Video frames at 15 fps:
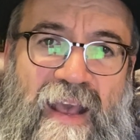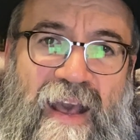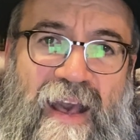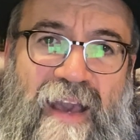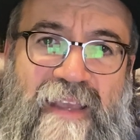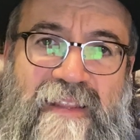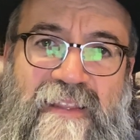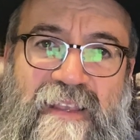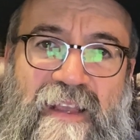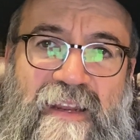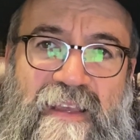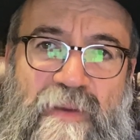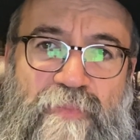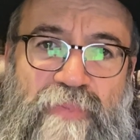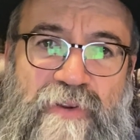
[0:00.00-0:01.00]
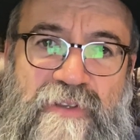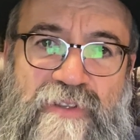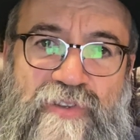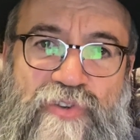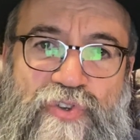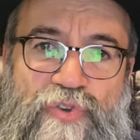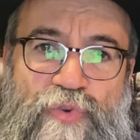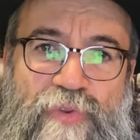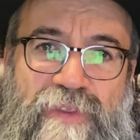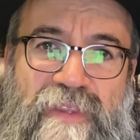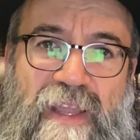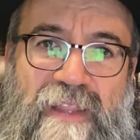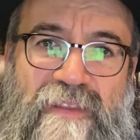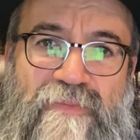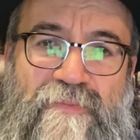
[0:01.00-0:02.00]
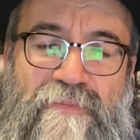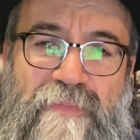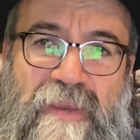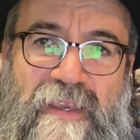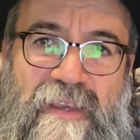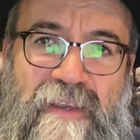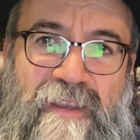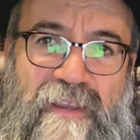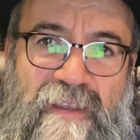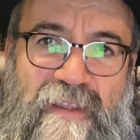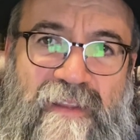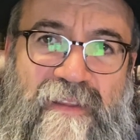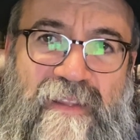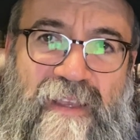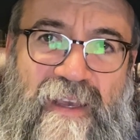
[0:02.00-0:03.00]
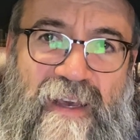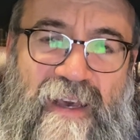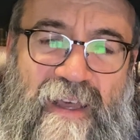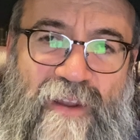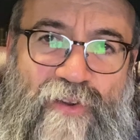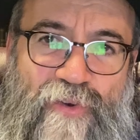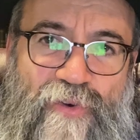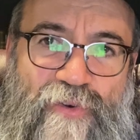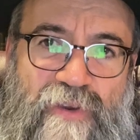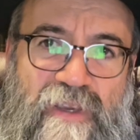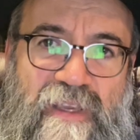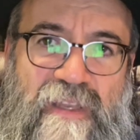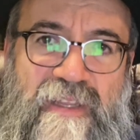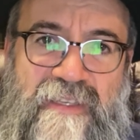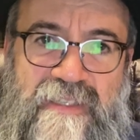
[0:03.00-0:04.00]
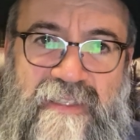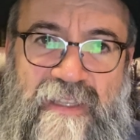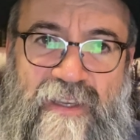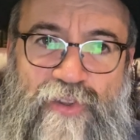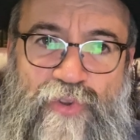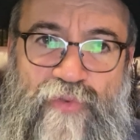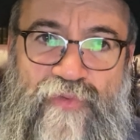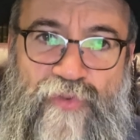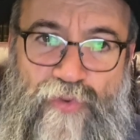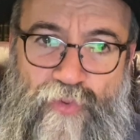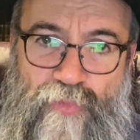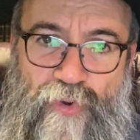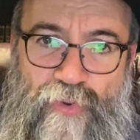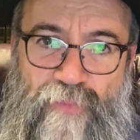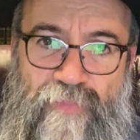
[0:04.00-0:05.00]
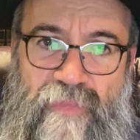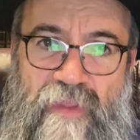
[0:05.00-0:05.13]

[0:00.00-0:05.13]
Ideally, a person should not make the challah in a state of tumah,